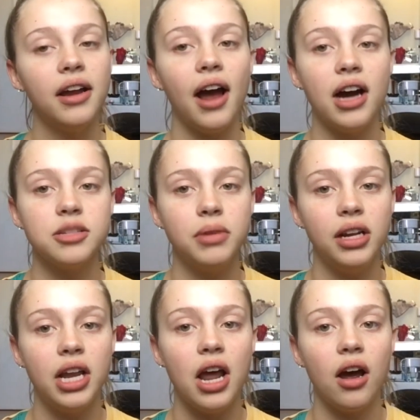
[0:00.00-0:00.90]
has
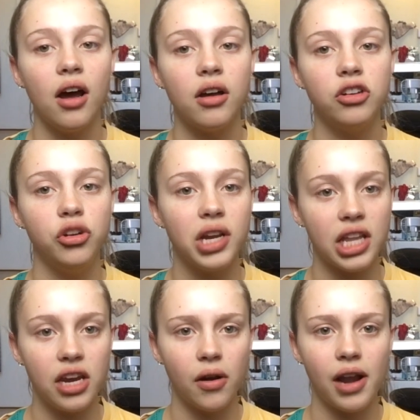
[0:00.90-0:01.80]
been doing the
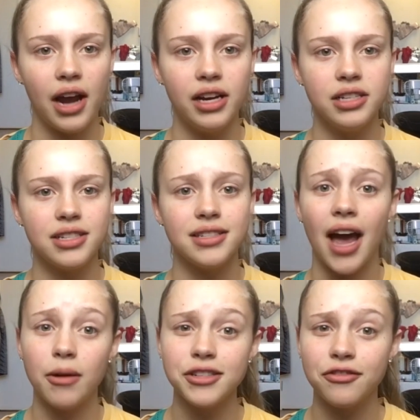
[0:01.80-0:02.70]
keto diet since I
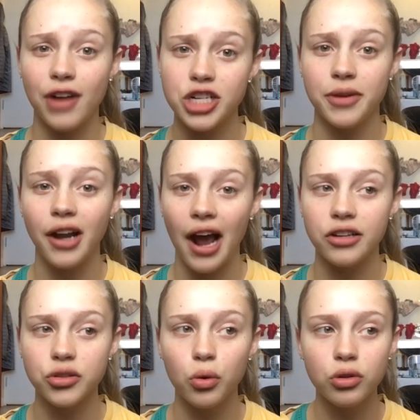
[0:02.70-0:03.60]
was a freshman in high
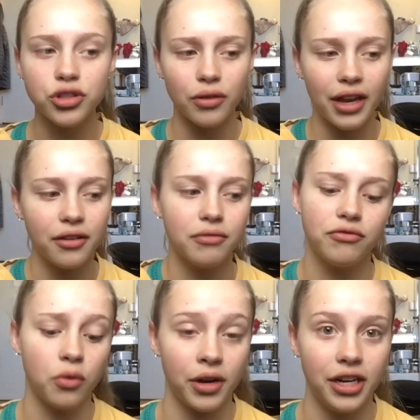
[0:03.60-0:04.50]
school, so like
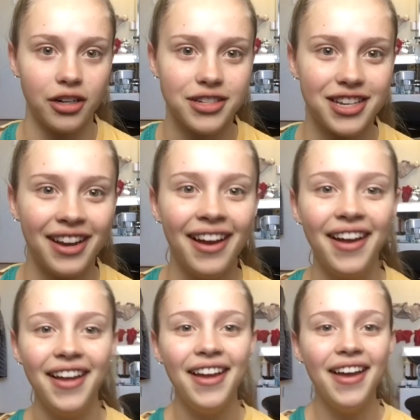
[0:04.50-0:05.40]
4 years.
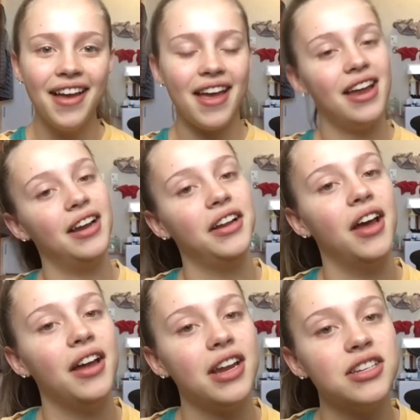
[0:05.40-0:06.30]
And he's